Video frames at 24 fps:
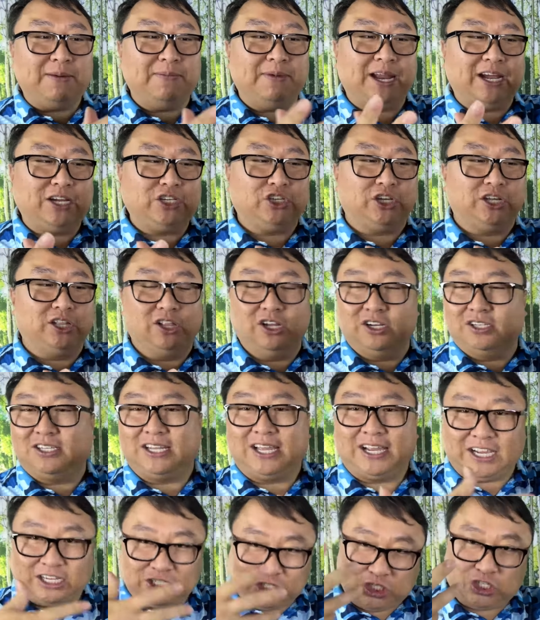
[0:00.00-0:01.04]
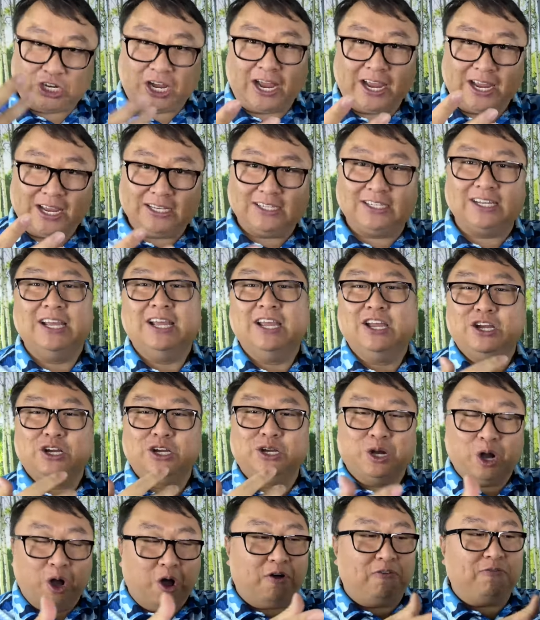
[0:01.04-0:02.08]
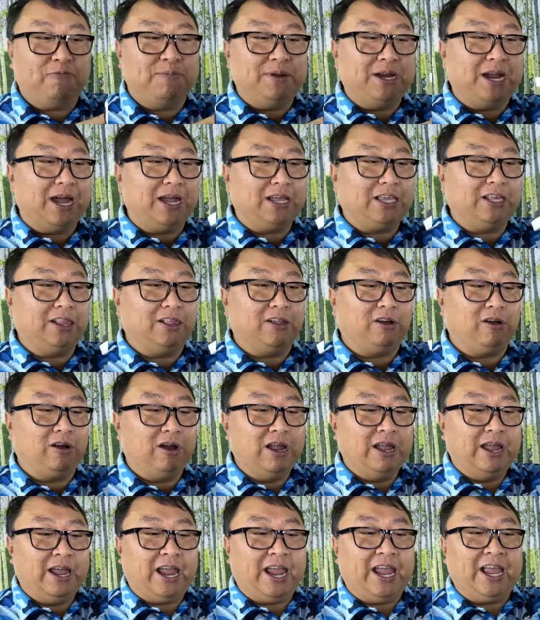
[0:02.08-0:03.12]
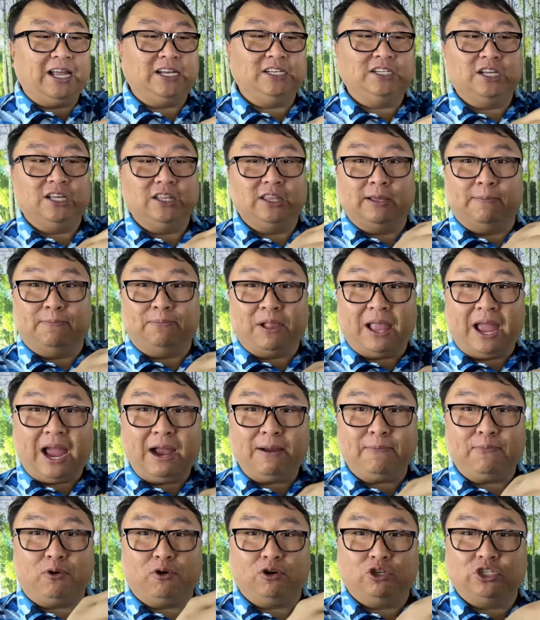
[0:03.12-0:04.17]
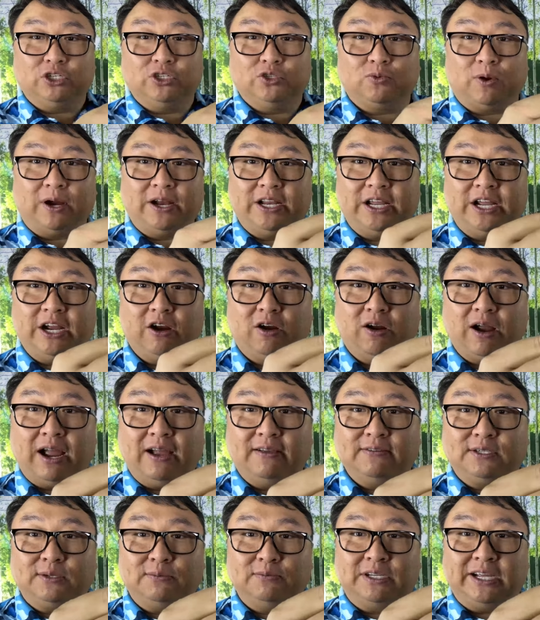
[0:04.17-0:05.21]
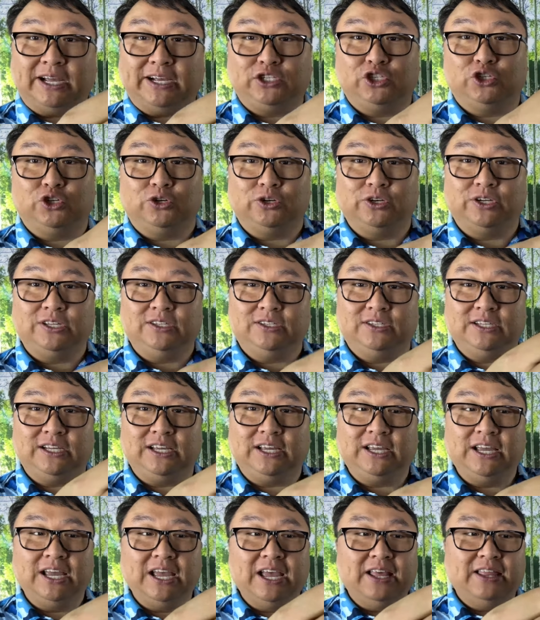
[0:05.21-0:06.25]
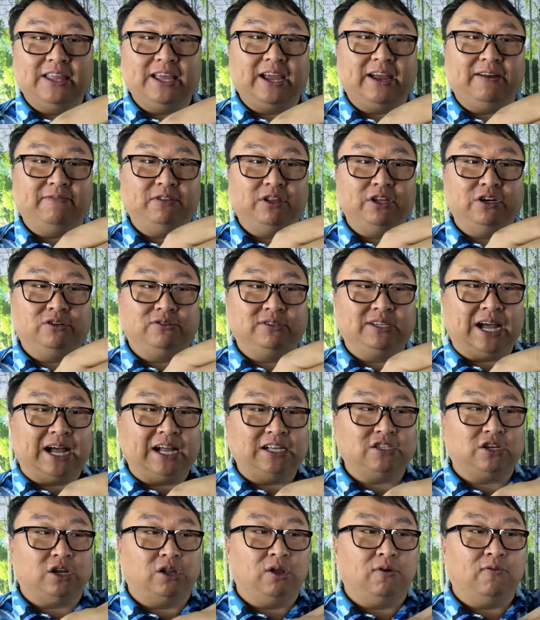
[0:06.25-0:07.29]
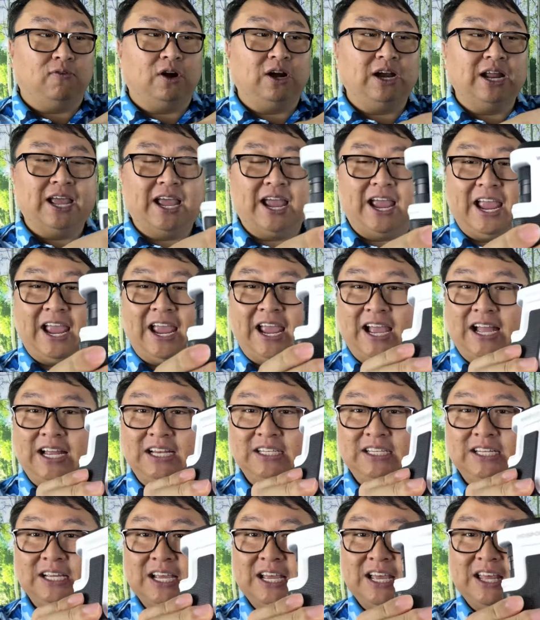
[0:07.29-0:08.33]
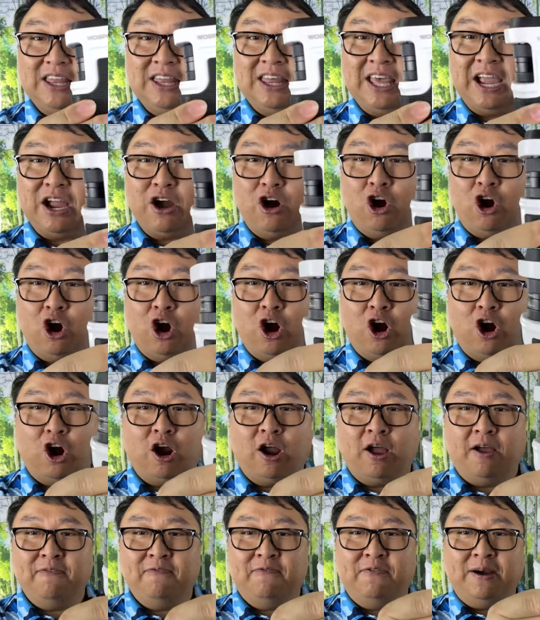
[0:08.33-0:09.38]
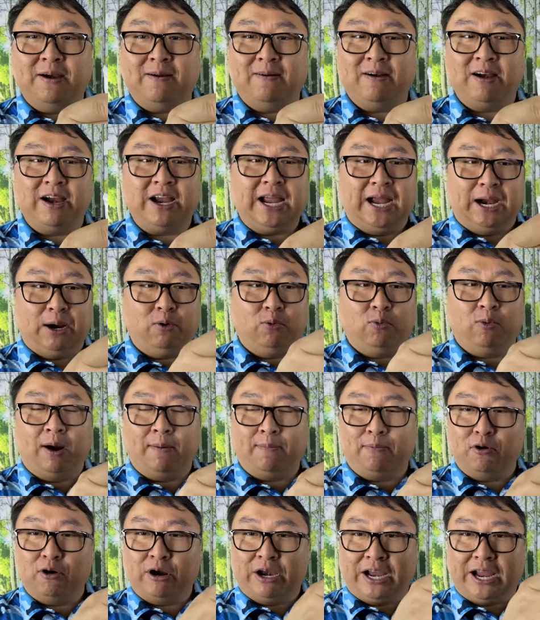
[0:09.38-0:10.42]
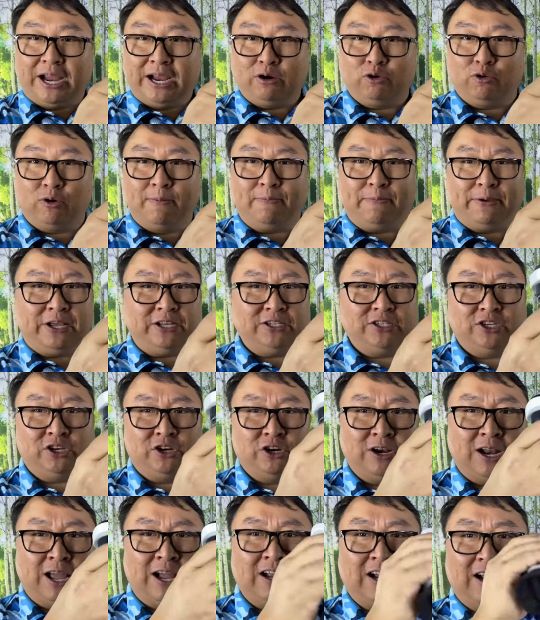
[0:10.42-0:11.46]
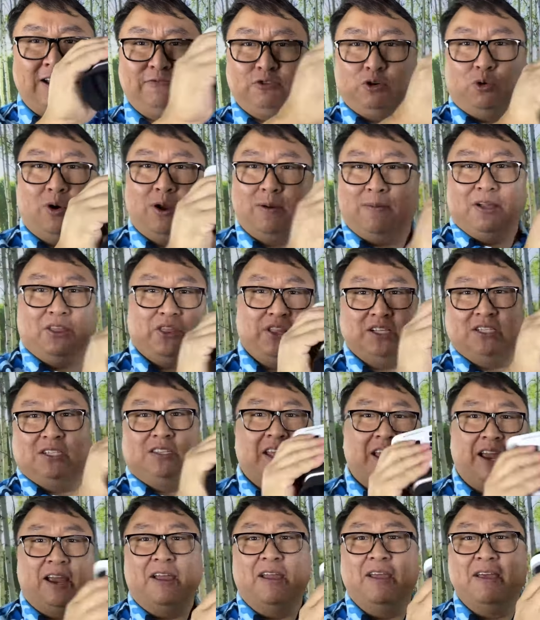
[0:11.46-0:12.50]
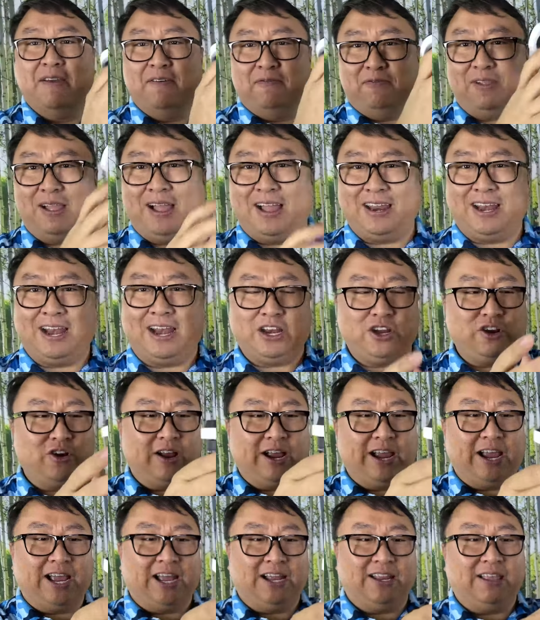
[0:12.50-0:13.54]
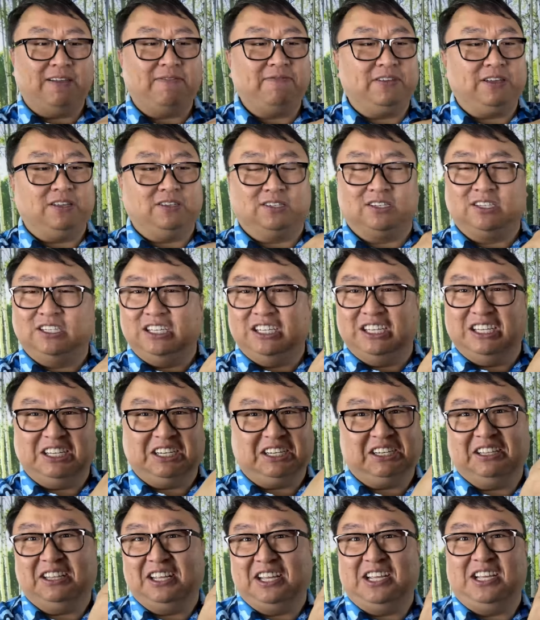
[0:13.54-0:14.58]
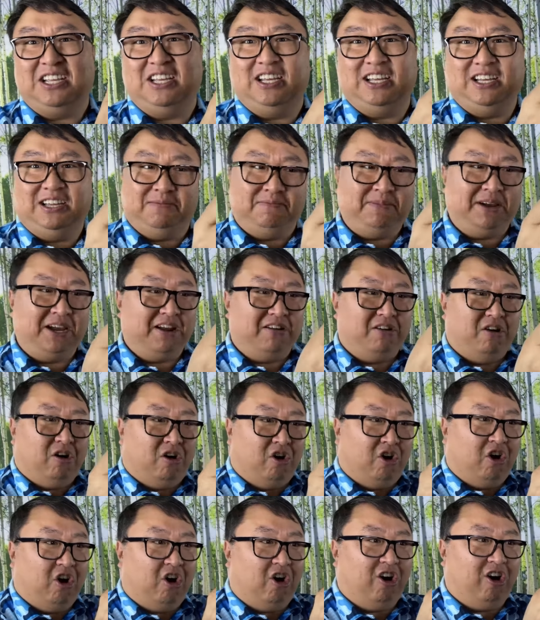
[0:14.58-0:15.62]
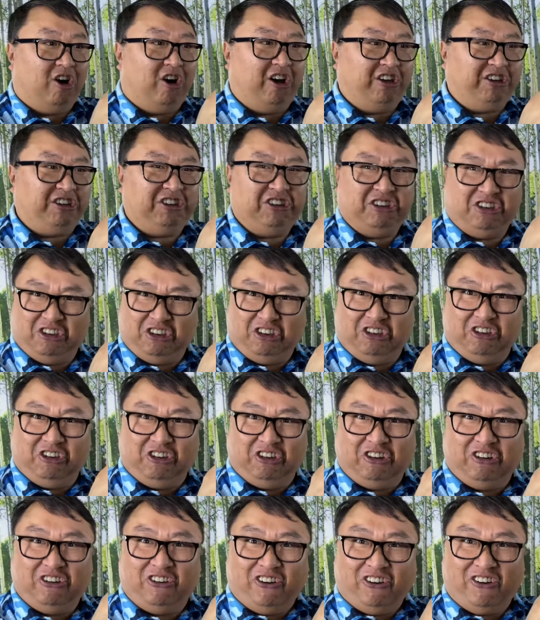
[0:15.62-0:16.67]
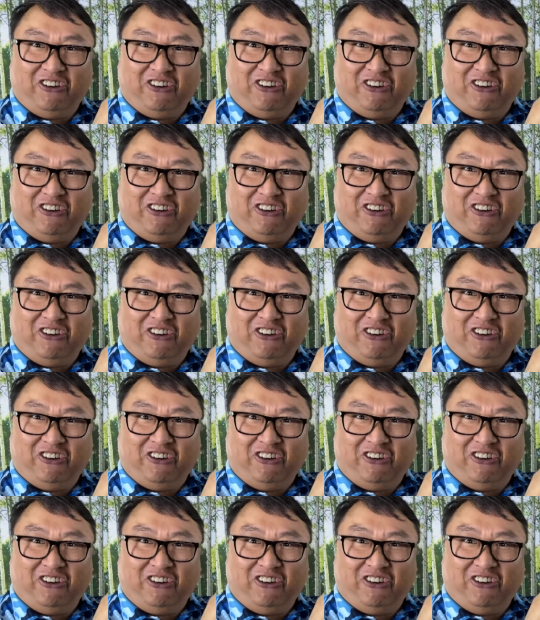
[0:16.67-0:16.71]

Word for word: It actually looks like a giant golf monocular, and the black portions right here have some texture. You can see they have little dots all over, and they are very rubbery and grippy, so you're not gonna have to worry about this thing flying out of your hand. That feels good in the hand, man. Oh, yeah.